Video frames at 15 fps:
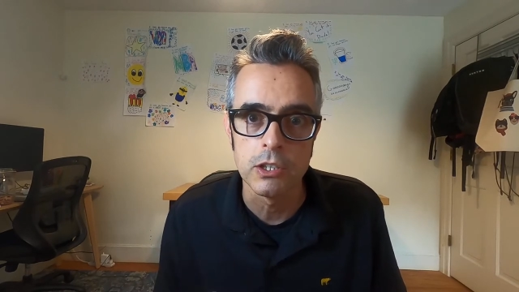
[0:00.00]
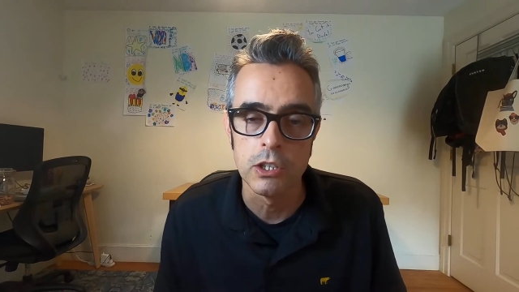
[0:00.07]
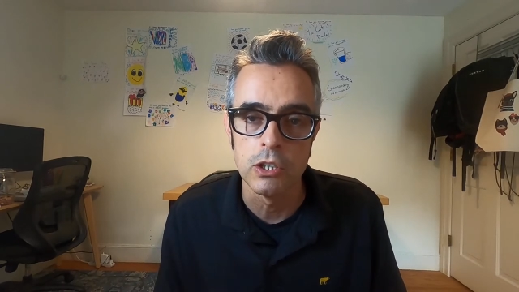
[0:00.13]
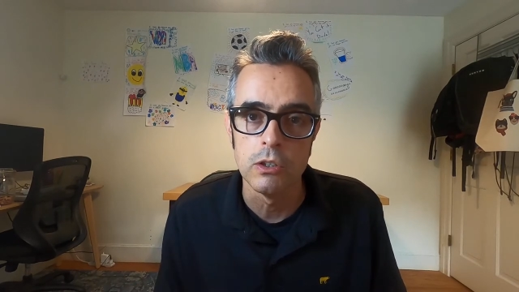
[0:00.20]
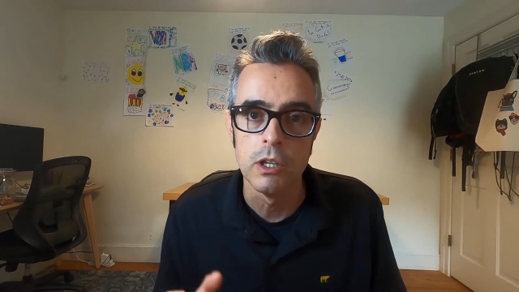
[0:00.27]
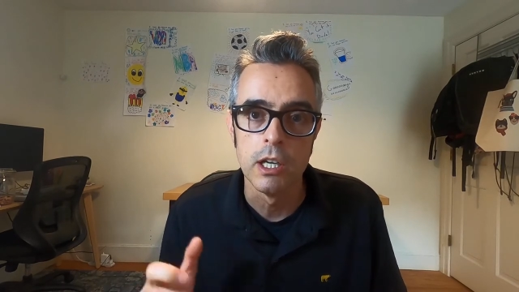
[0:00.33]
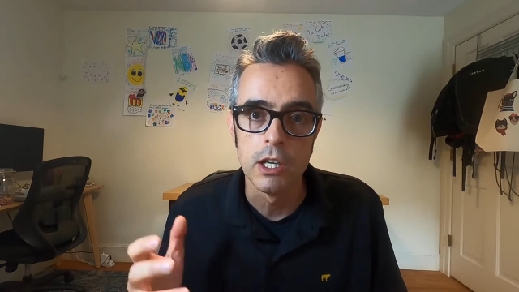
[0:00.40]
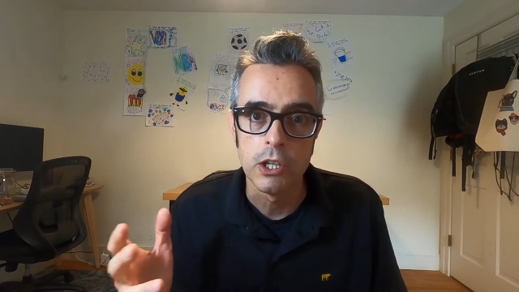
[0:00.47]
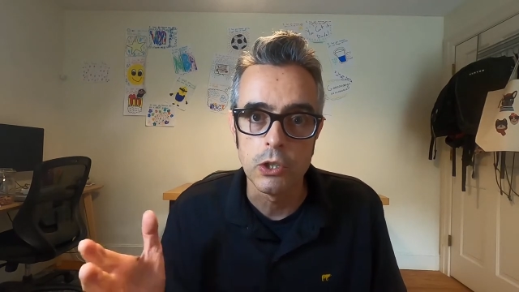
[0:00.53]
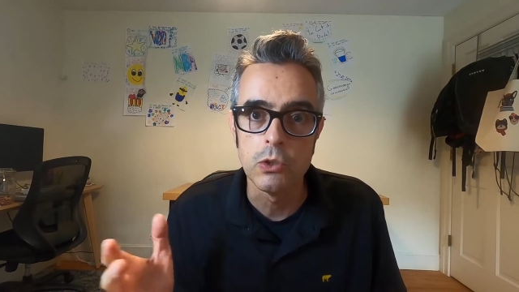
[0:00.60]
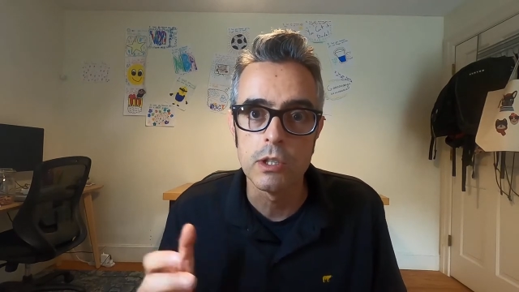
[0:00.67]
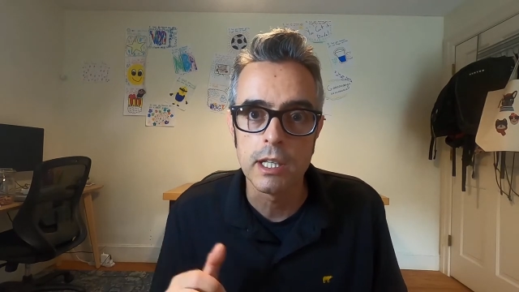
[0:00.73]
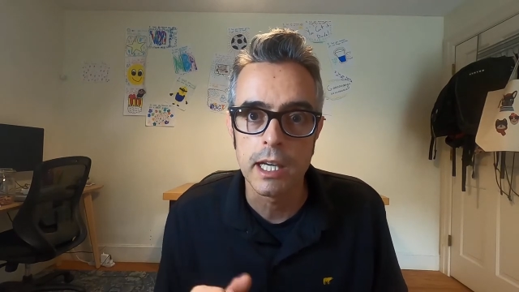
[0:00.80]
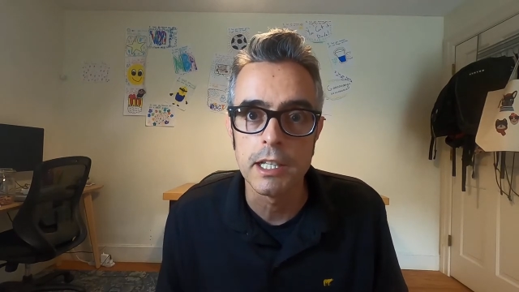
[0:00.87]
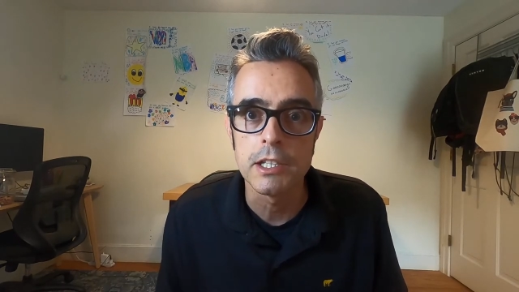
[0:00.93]
you know,
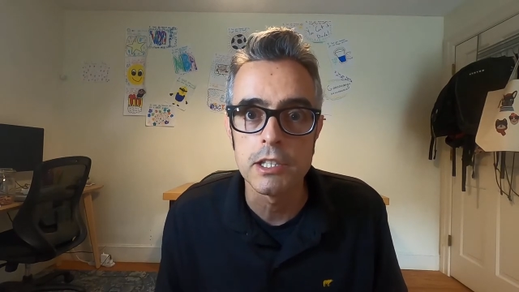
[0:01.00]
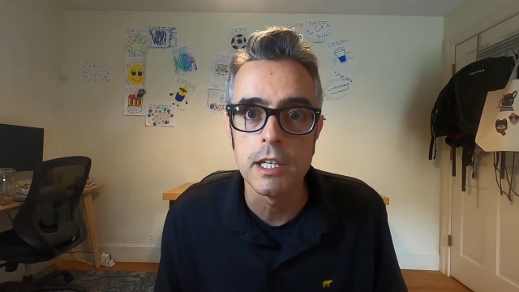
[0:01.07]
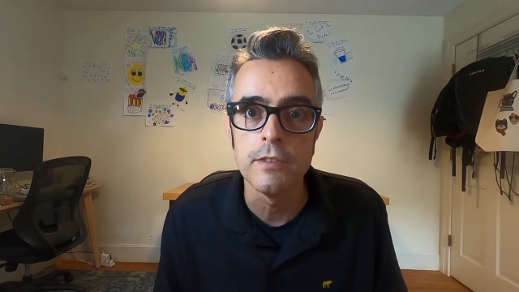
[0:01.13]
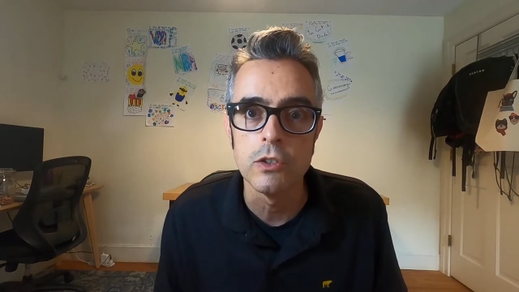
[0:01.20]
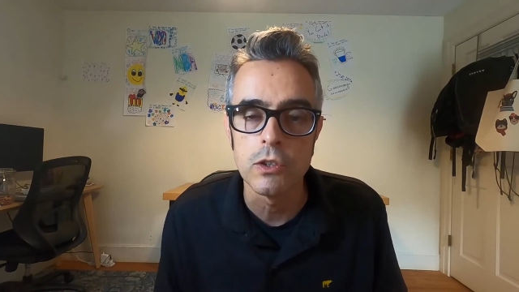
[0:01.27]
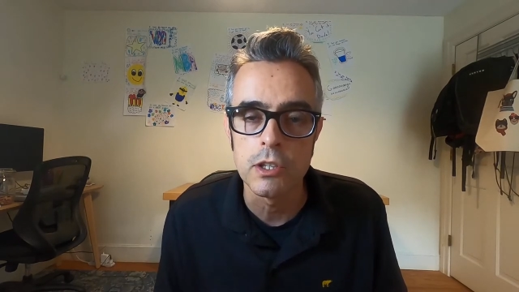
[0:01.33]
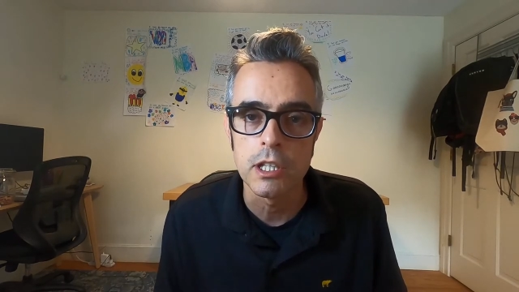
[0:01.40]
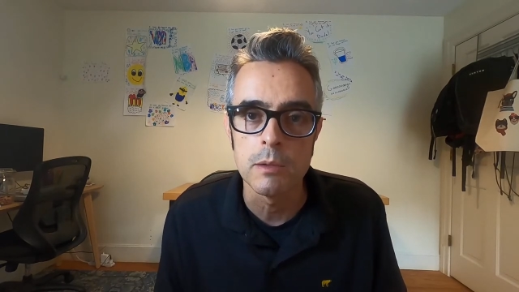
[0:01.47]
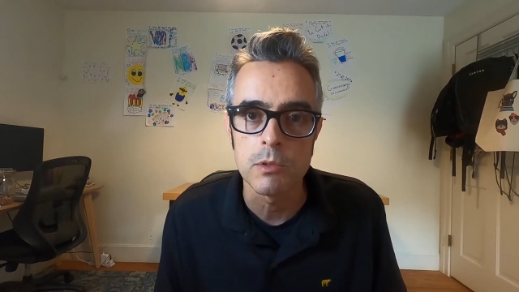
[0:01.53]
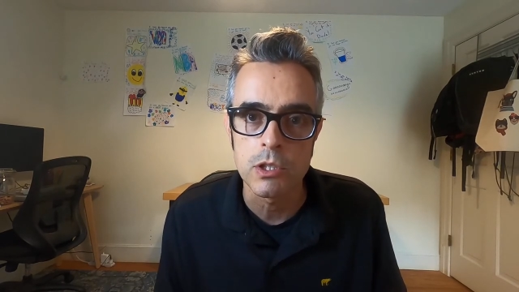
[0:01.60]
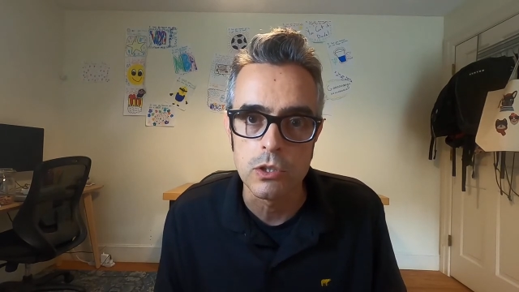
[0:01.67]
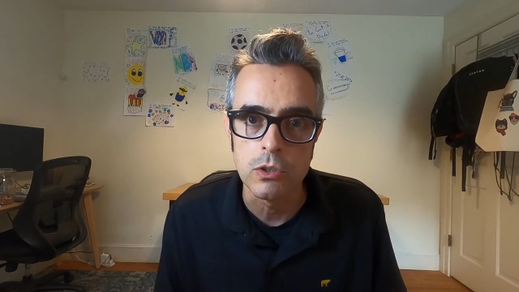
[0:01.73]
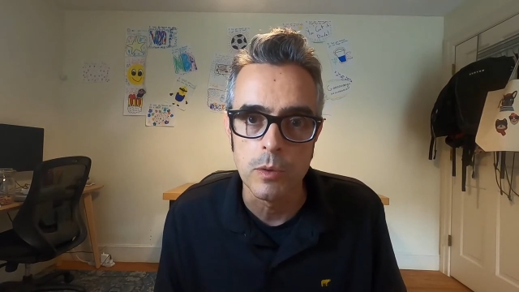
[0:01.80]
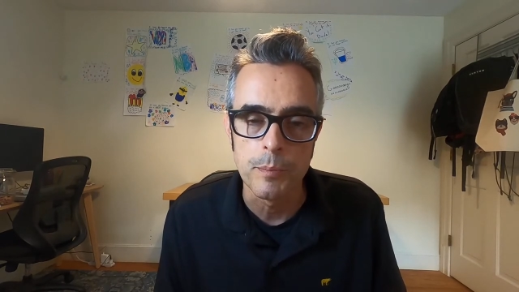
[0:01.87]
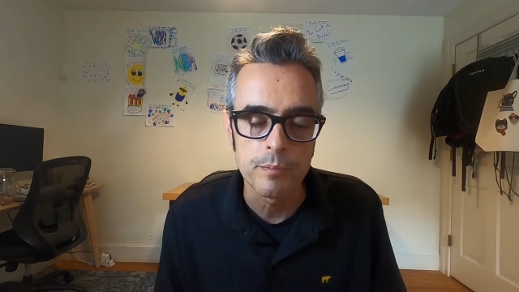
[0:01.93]
you can achieve your dreams
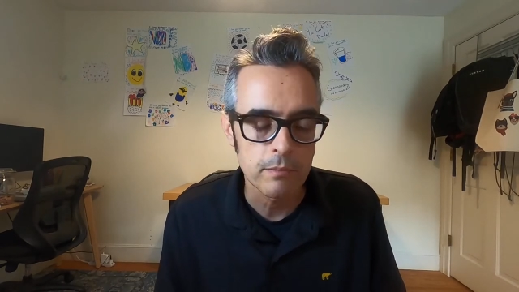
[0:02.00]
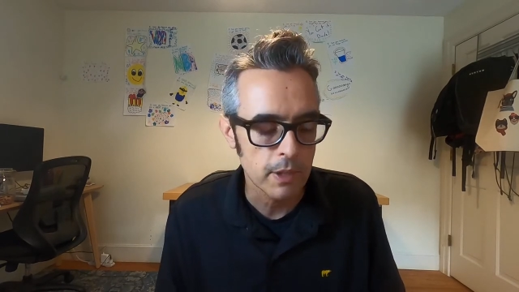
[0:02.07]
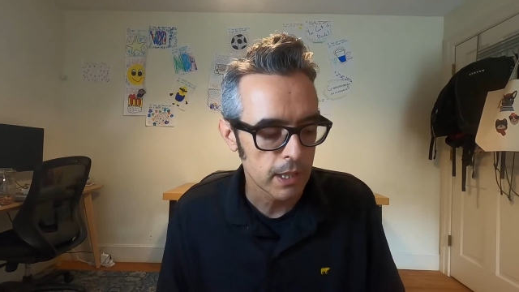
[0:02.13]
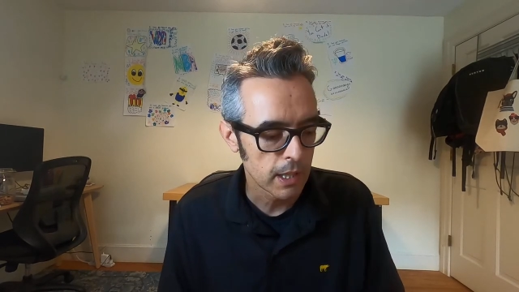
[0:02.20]
too.